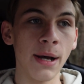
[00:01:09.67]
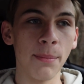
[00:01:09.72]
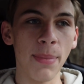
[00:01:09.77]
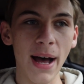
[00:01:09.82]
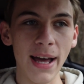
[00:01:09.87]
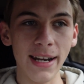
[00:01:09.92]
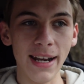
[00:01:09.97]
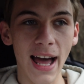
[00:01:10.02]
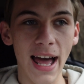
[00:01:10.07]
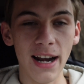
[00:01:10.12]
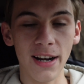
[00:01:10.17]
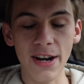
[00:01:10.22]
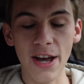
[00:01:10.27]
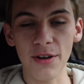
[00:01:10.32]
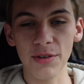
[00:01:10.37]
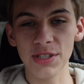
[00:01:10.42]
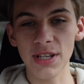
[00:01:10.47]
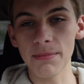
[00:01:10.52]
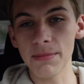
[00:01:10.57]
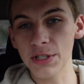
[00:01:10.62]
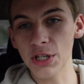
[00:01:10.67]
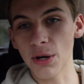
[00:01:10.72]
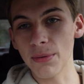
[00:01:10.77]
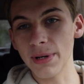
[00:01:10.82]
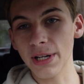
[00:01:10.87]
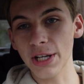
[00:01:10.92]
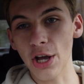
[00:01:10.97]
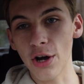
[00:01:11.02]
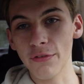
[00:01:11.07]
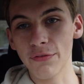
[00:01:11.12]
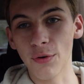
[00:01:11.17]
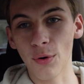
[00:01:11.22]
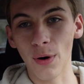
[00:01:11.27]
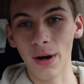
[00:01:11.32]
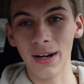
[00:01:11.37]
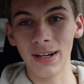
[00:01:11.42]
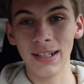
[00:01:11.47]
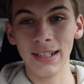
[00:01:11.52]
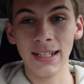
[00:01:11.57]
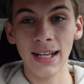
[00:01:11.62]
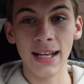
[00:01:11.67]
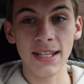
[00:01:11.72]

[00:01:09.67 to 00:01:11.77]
But I don't know, something told me to go for it.